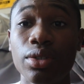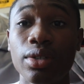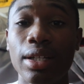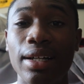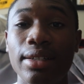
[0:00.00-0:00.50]

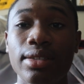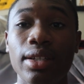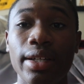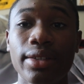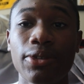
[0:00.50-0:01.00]

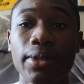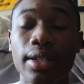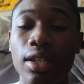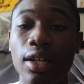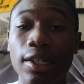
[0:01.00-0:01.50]
like 3
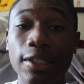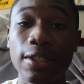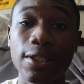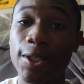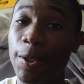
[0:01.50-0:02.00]
o'clock.
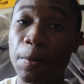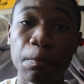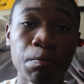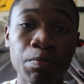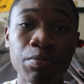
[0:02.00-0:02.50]
So
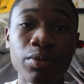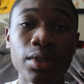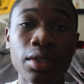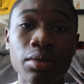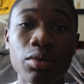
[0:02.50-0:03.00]

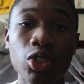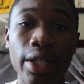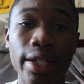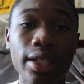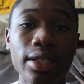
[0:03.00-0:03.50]

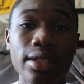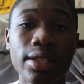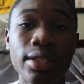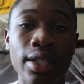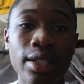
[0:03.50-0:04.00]
try to get
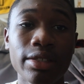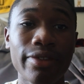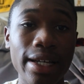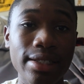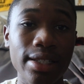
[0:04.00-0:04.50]
this done as
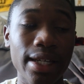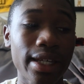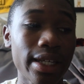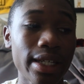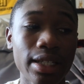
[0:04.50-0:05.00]
fast as I
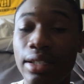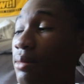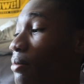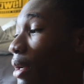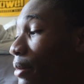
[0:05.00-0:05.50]
can.
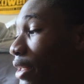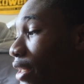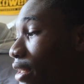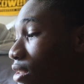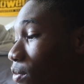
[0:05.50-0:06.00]
Probably
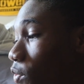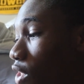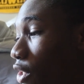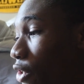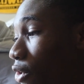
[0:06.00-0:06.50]
gonna eat some
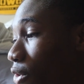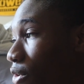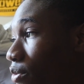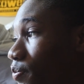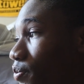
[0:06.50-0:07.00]

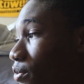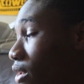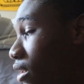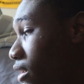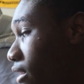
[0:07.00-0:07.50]
cereal.
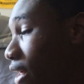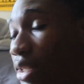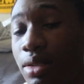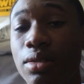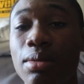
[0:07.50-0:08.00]

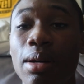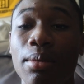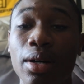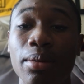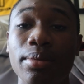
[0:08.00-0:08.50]
SO to my
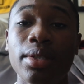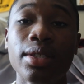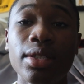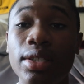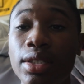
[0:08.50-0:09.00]
mom
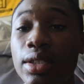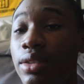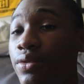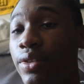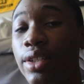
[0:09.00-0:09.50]

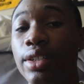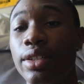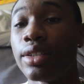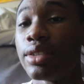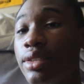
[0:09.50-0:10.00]
for